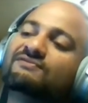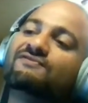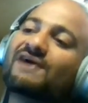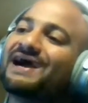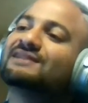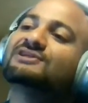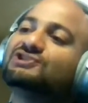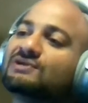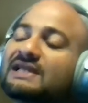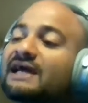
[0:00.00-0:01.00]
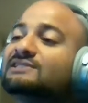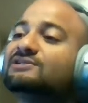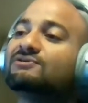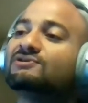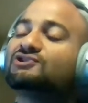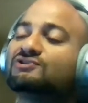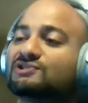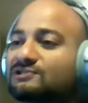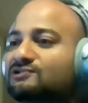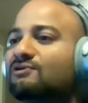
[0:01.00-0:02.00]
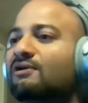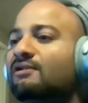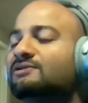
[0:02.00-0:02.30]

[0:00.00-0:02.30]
file that you can add to your source control.